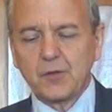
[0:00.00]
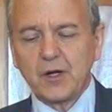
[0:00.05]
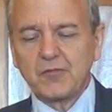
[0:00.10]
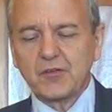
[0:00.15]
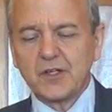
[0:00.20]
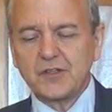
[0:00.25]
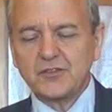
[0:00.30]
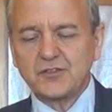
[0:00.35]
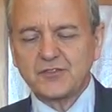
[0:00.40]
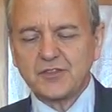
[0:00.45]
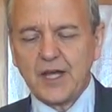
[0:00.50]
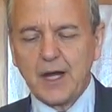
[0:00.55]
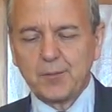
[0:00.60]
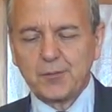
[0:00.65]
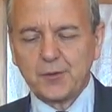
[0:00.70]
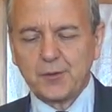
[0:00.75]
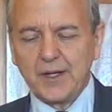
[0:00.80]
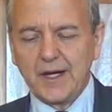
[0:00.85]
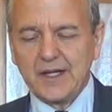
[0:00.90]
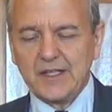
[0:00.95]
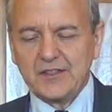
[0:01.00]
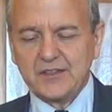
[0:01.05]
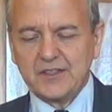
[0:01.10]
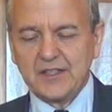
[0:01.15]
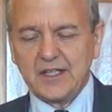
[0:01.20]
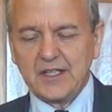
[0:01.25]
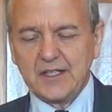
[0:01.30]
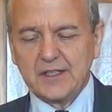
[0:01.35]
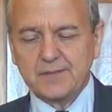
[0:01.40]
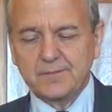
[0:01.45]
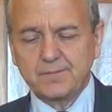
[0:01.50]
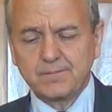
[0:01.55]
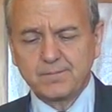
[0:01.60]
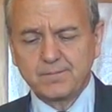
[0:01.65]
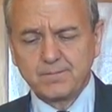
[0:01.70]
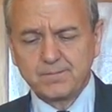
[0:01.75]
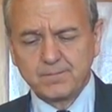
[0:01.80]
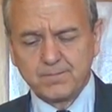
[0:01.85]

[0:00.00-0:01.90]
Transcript: Revelation chapter 18.